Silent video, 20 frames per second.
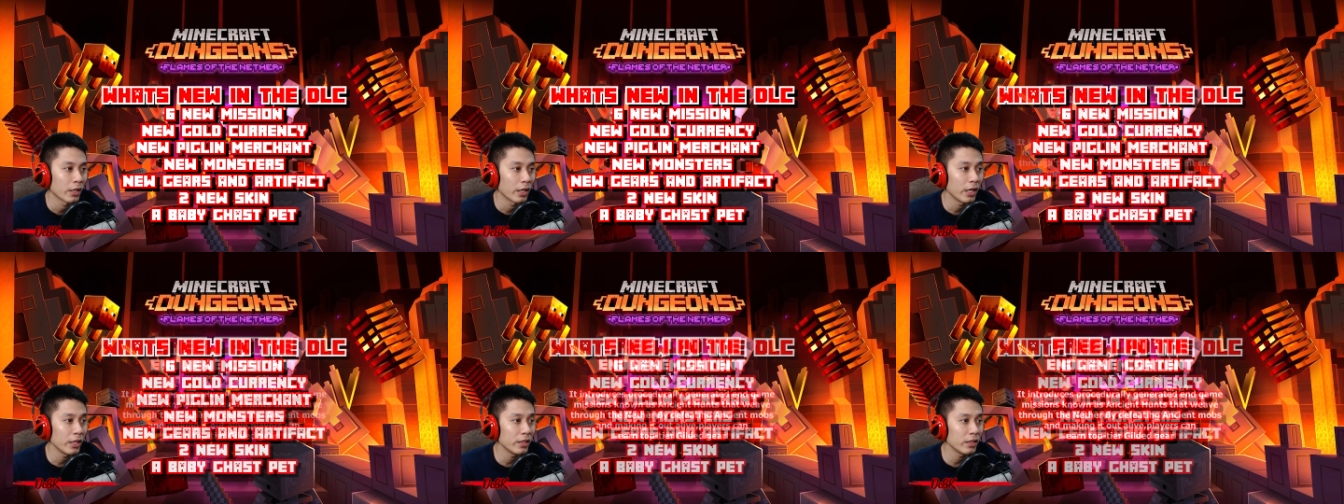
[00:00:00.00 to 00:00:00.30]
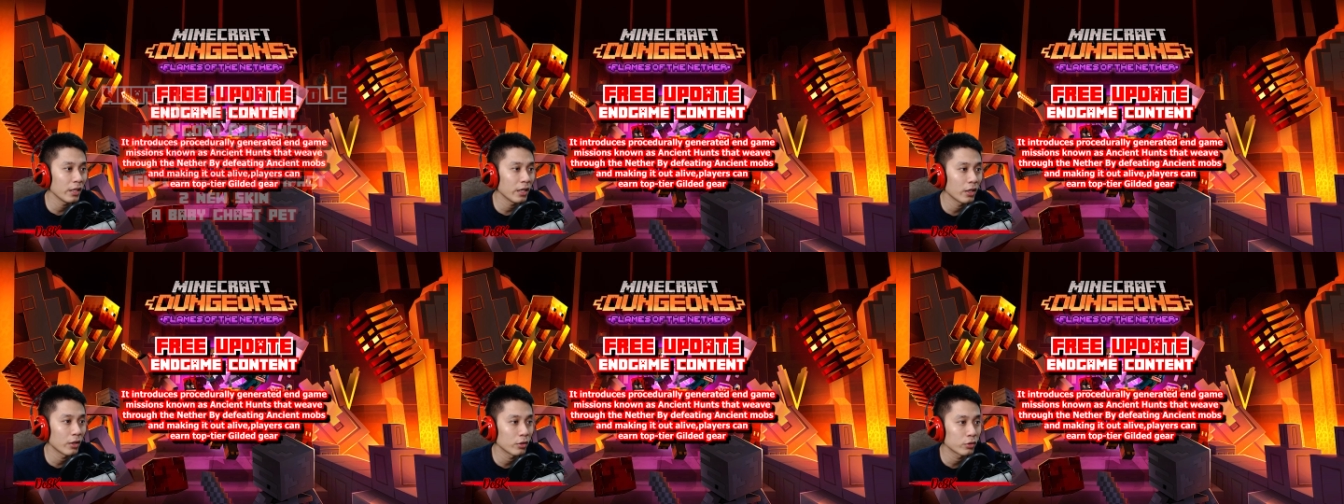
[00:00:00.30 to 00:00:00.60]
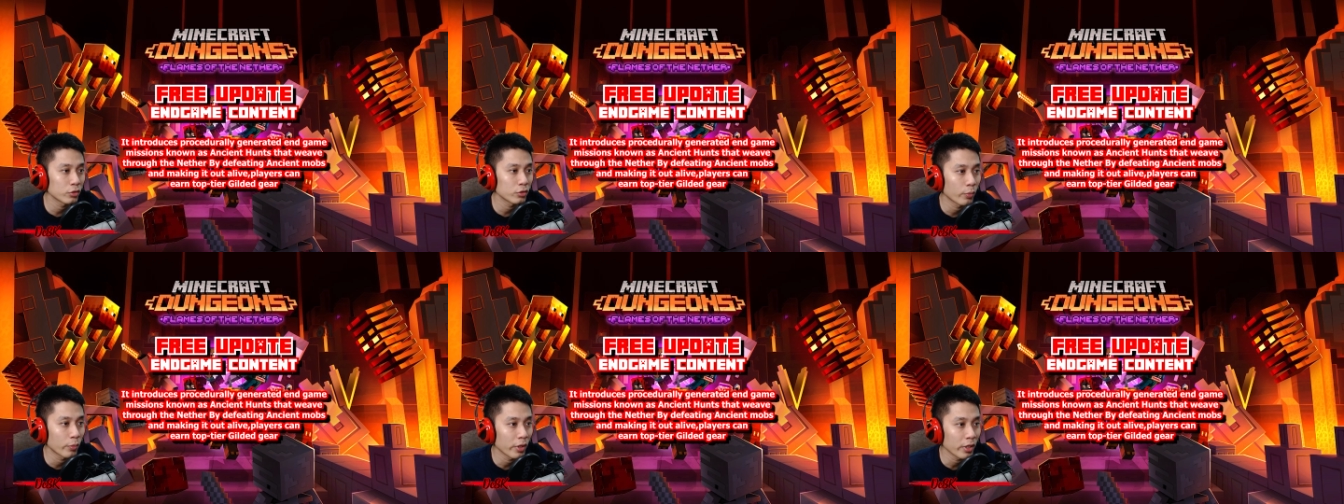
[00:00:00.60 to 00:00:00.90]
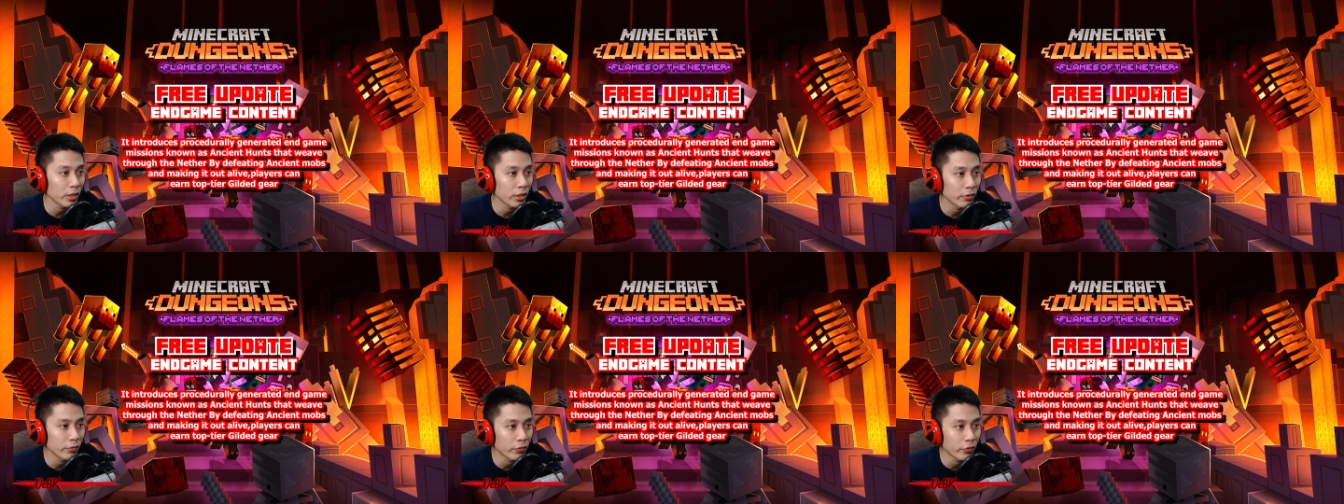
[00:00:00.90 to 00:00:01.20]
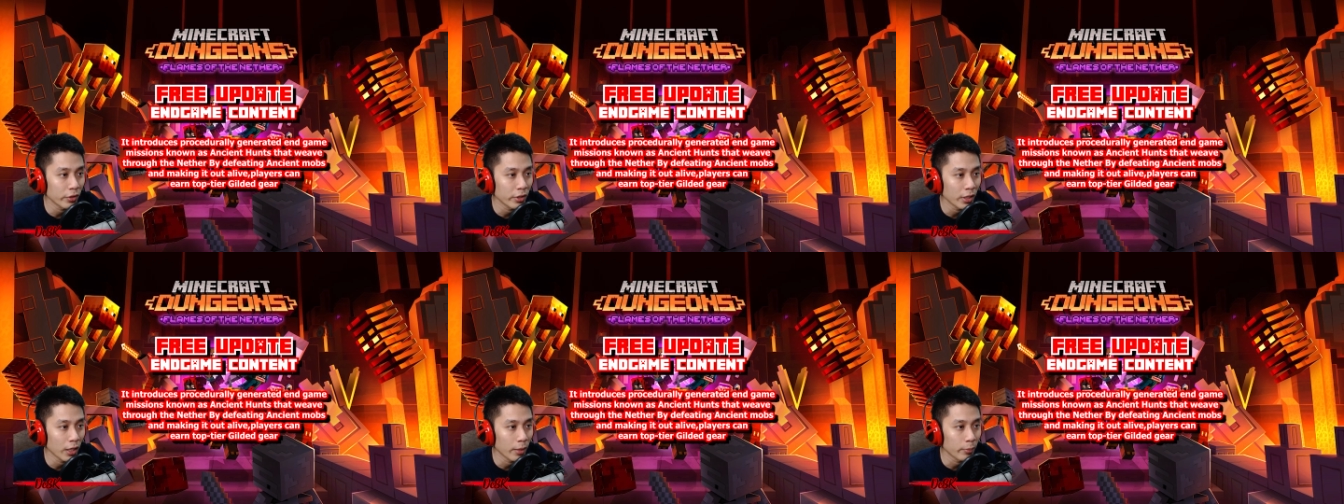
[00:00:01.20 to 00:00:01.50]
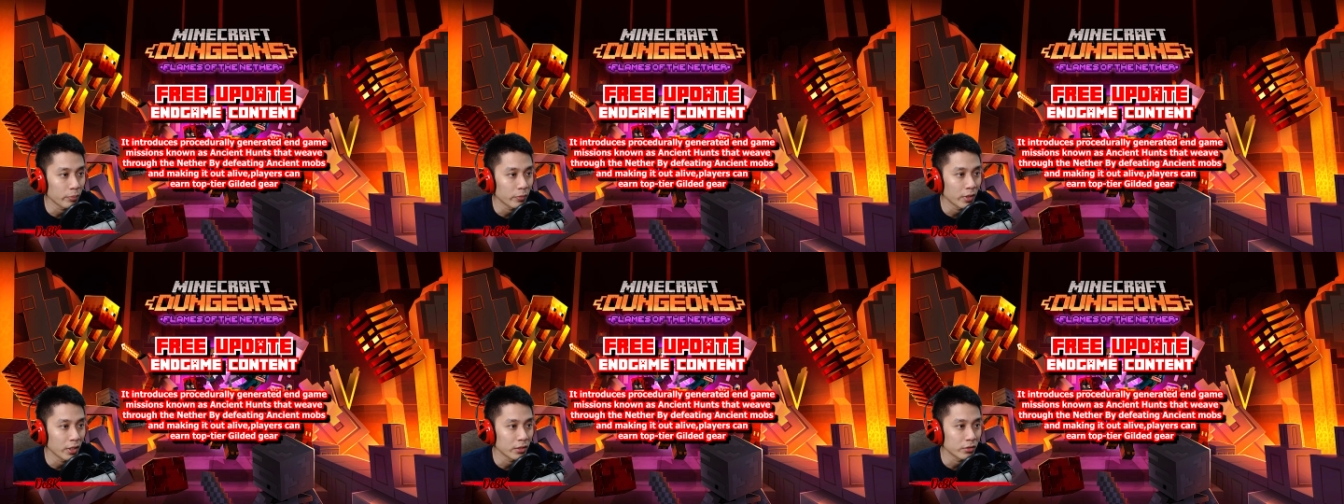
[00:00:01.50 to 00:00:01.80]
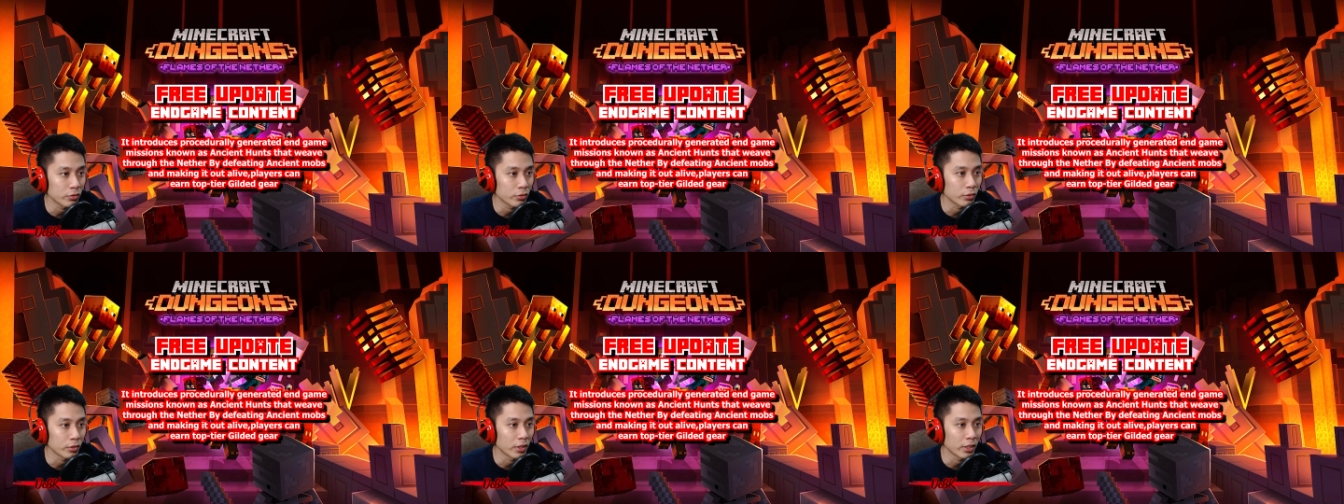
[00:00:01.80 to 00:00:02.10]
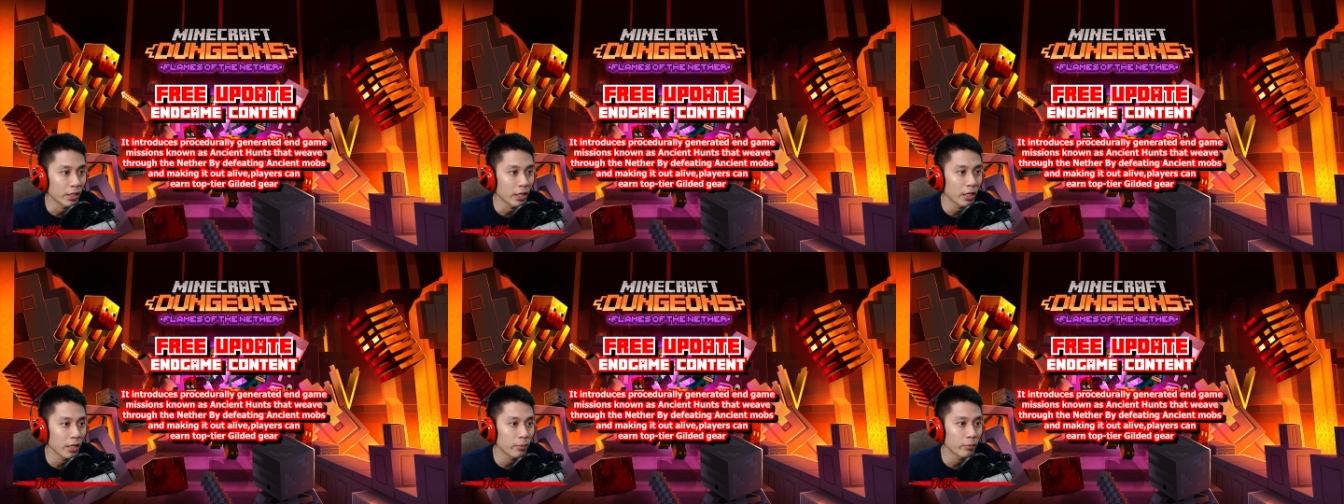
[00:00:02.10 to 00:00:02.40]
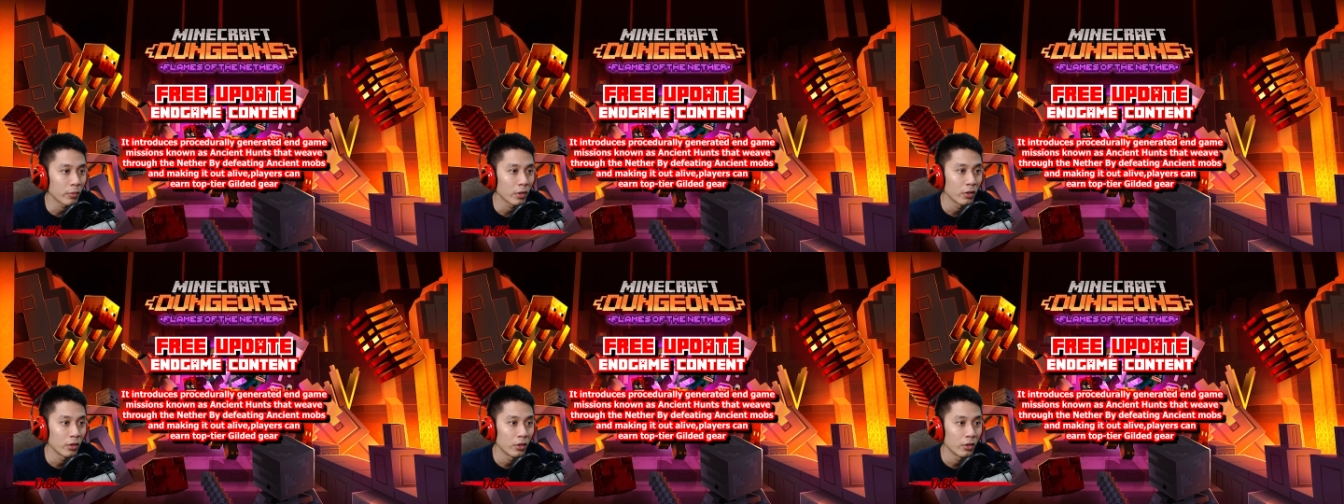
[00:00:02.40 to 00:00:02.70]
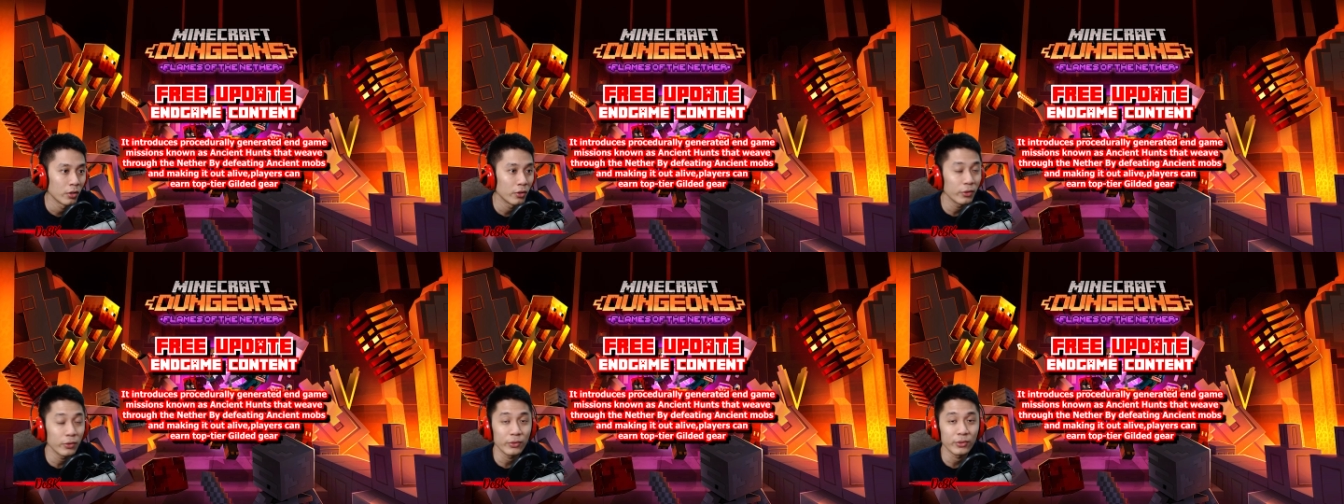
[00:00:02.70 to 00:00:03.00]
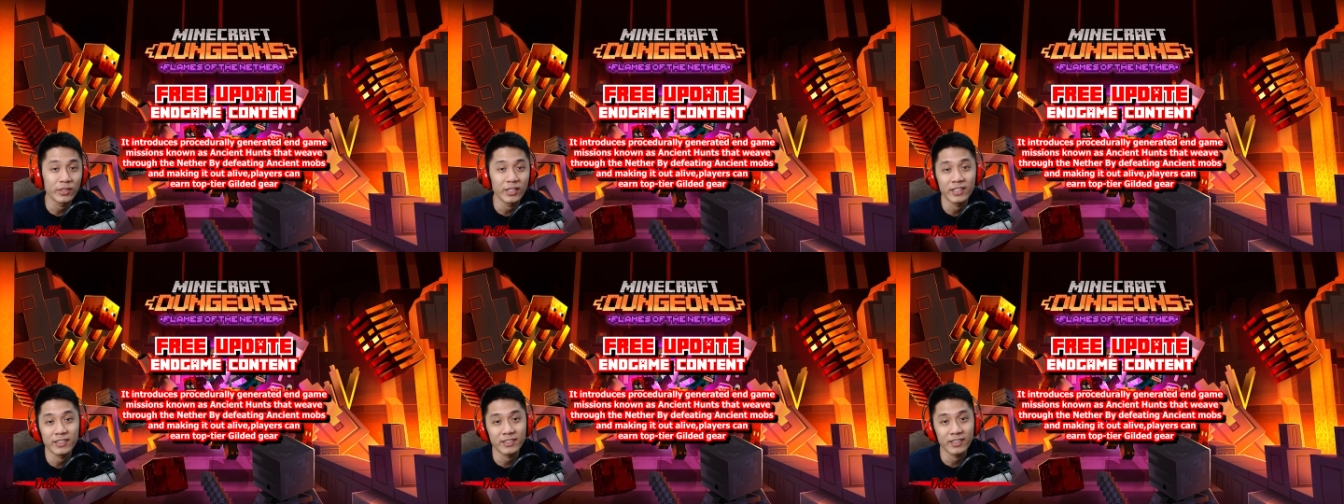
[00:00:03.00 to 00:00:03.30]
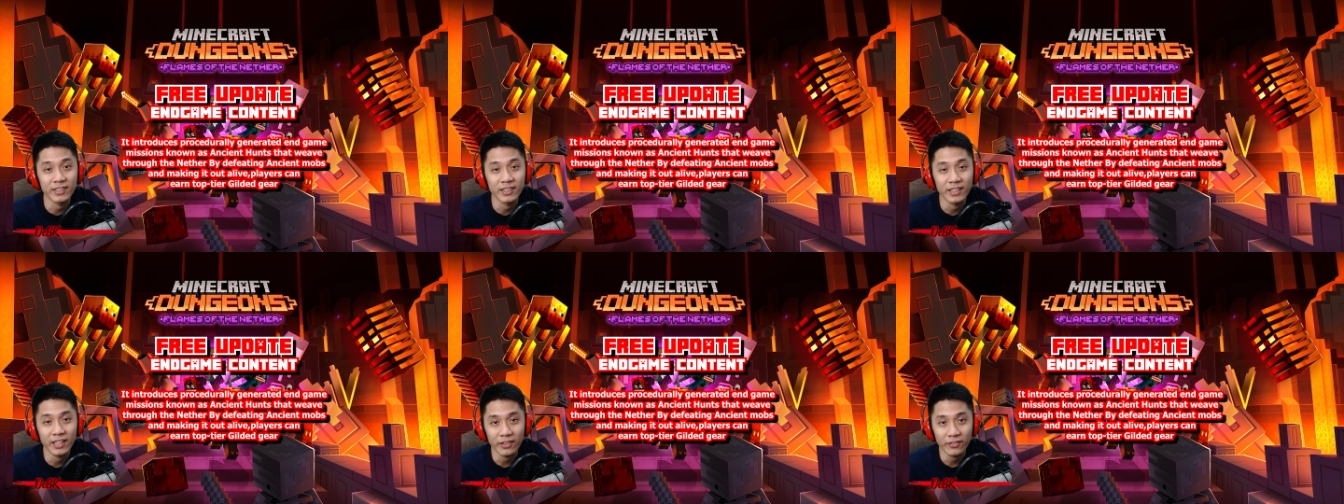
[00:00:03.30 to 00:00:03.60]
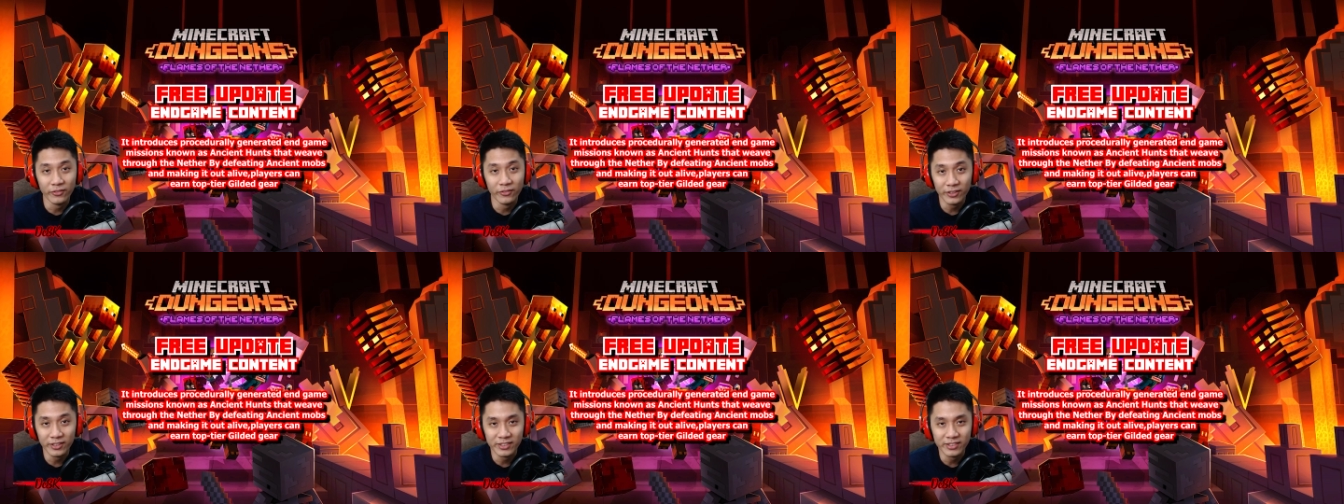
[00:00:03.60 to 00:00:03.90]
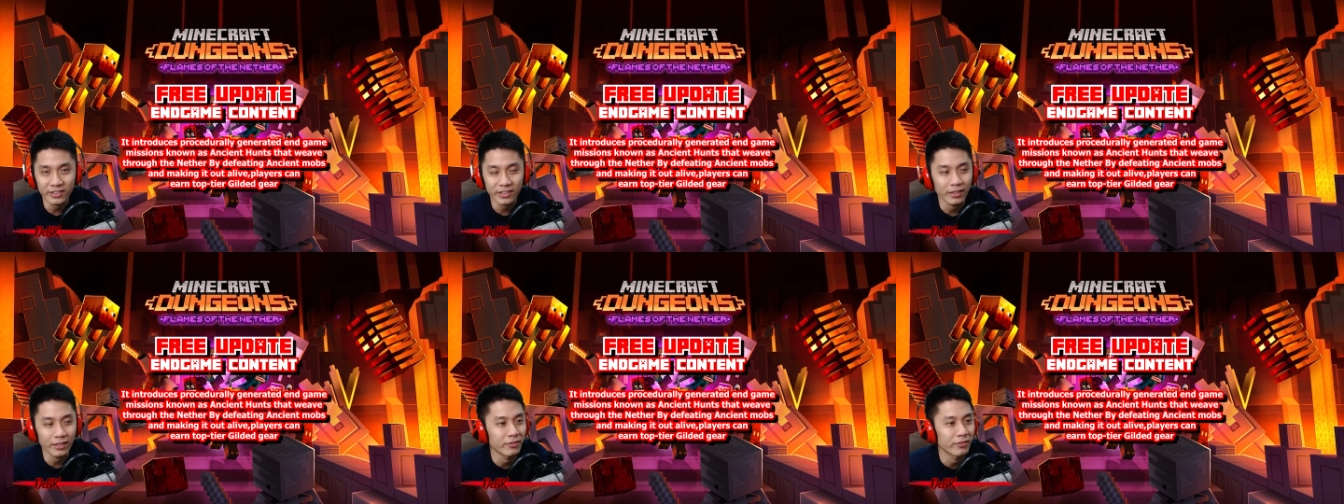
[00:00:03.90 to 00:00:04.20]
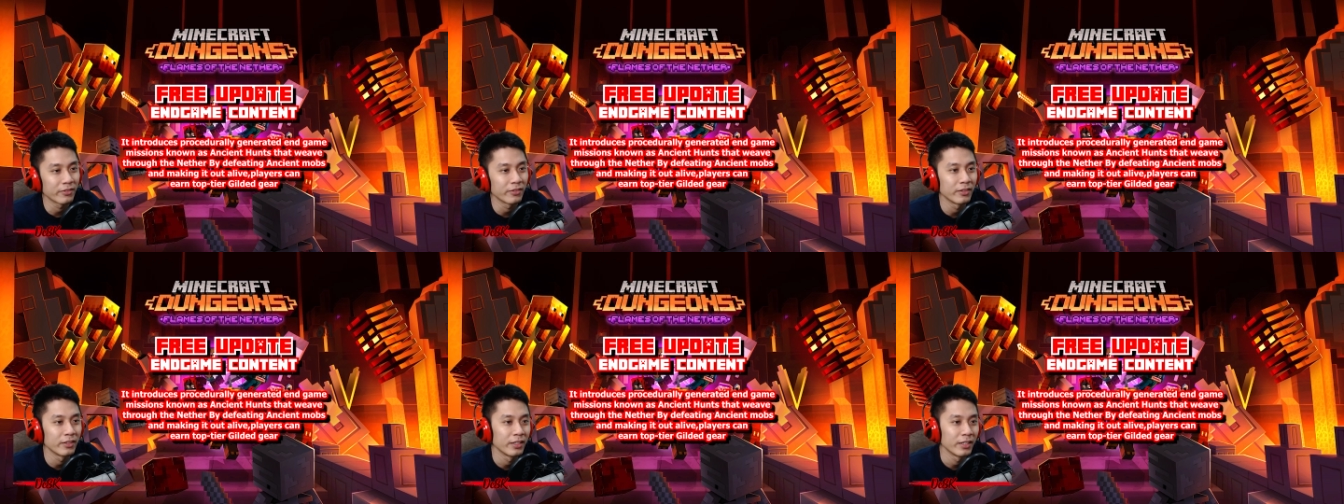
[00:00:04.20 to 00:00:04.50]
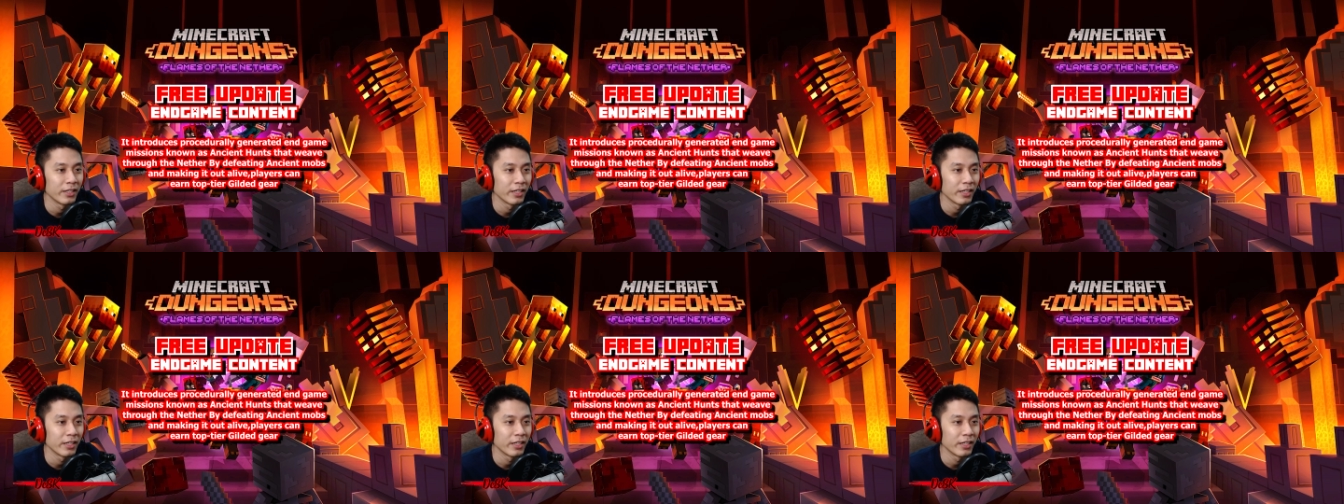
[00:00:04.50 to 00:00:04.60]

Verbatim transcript: And they are also bringing free updates to the game, who doesn't like free stuff?